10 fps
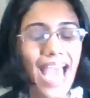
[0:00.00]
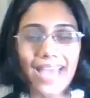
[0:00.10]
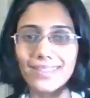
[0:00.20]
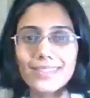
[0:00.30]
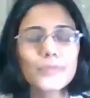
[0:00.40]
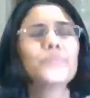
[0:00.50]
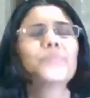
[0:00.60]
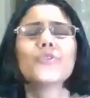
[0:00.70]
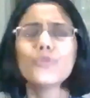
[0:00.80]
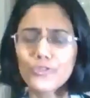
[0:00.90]
And it's
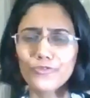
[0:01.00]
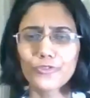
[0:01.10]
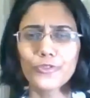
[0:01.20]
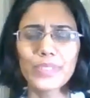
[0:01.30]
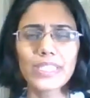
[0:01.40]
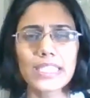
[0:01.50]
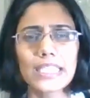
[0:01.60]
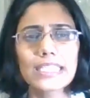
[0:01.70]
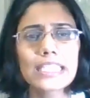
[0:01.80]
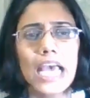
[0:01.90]
beautiful
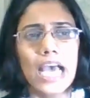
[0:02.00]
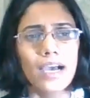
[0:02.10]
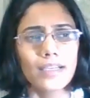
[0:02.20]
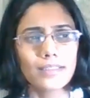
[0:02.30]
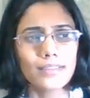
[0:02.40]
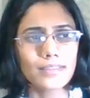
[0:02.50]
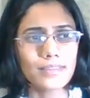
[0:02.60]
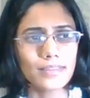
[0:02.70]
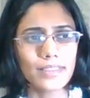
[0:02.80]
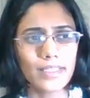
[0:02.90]
because uh,
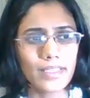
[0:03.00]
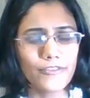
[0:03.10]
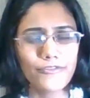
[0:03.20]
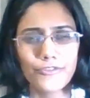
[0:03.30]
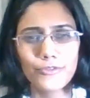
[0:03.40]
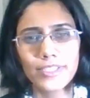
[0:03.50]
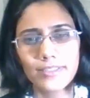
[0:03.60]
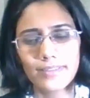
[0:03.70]
if you